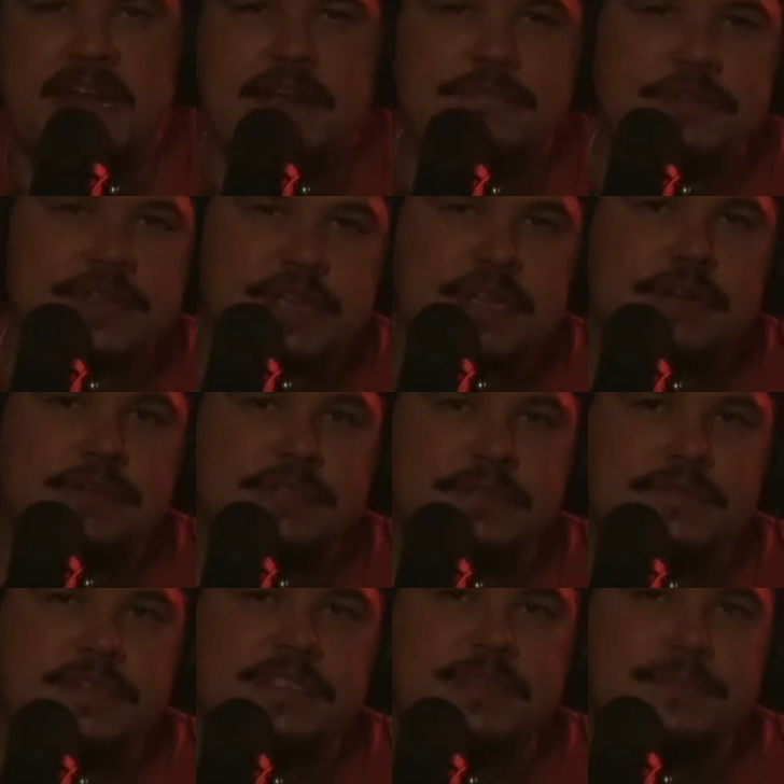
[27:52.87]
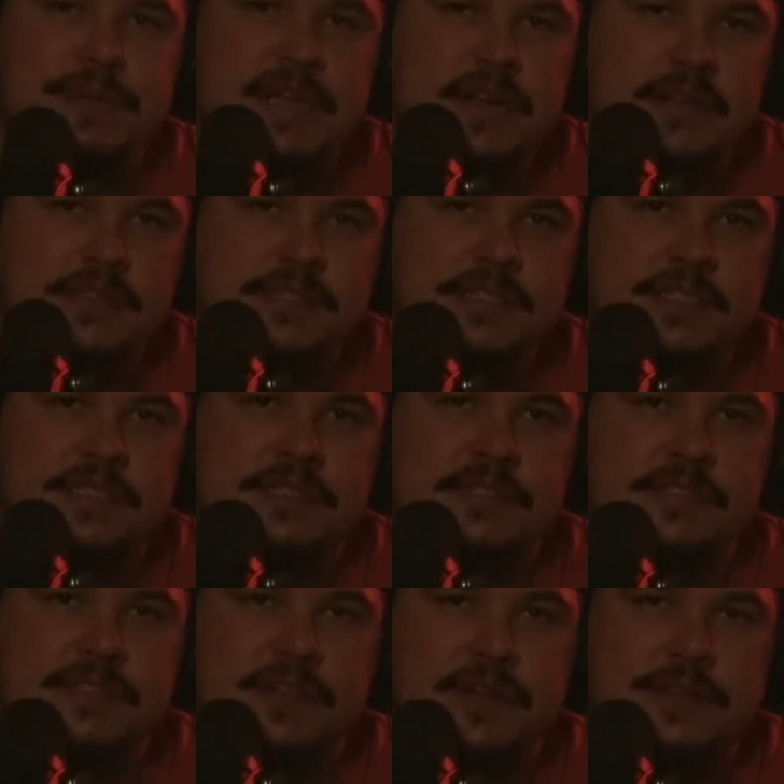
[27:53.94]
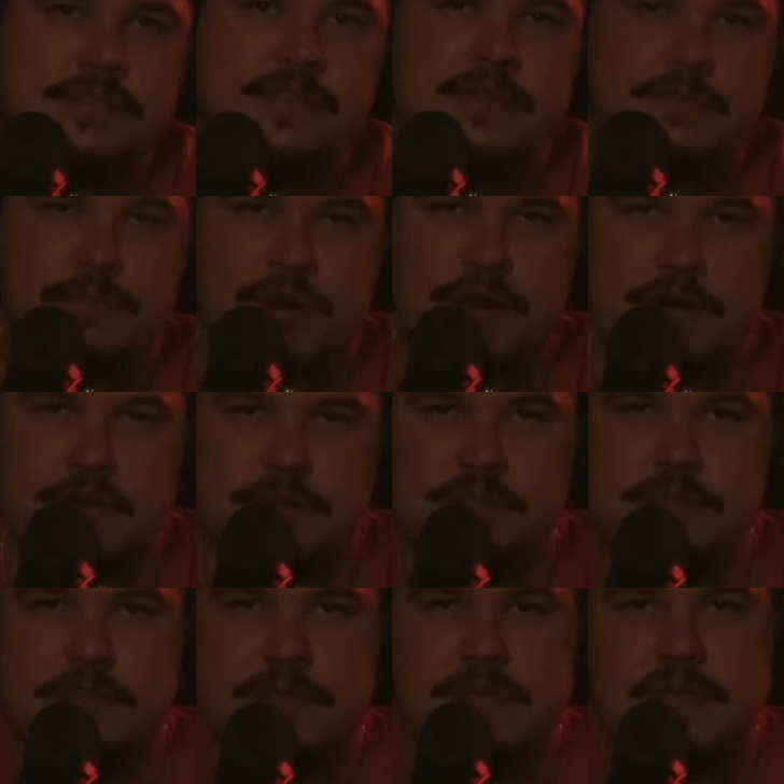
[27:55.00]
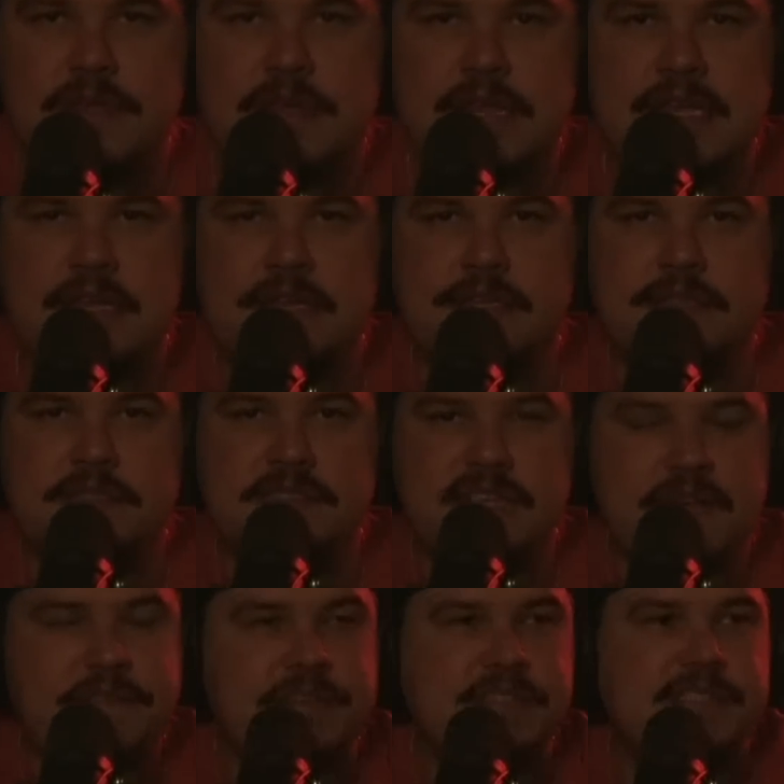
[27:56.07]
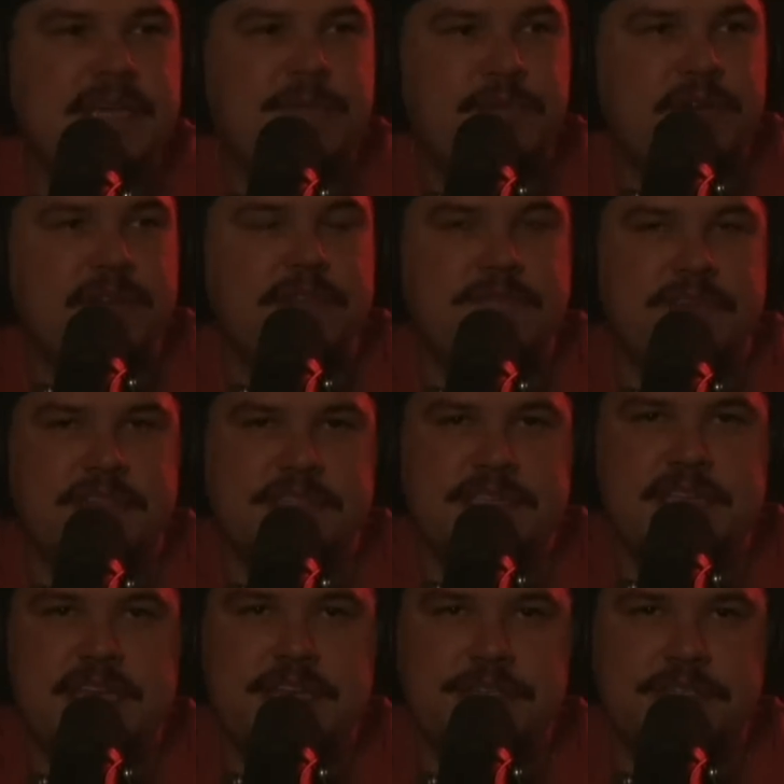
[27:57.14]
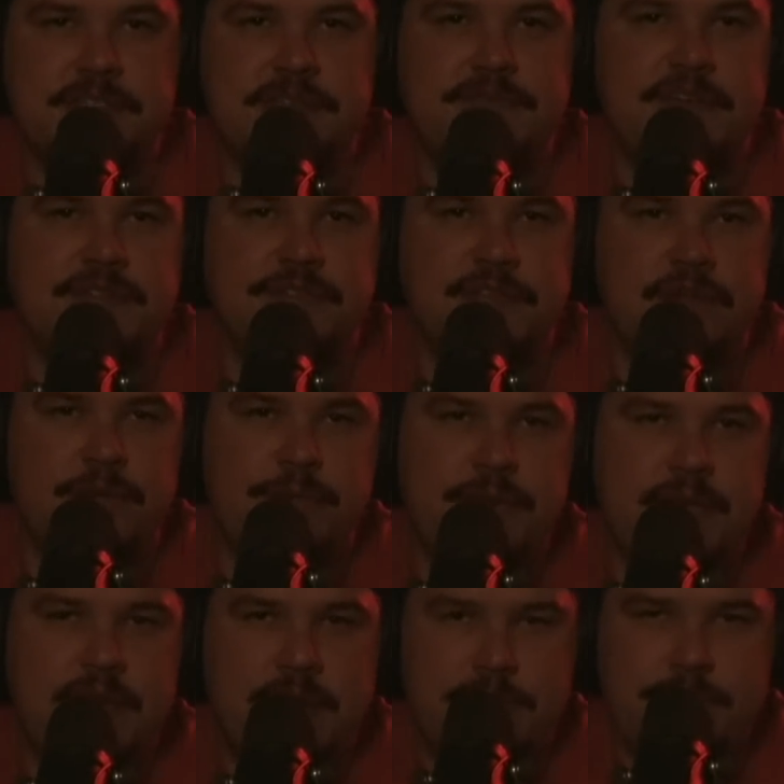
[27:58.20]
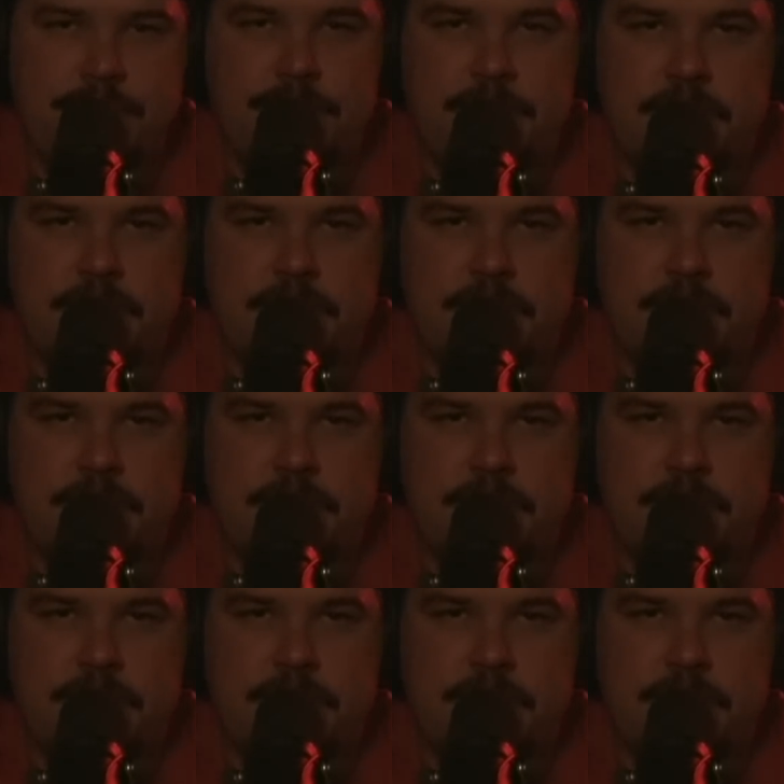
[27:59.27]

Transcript: But after years of disappearances, assaults, and murders, 7 separate investigations eventually opened up.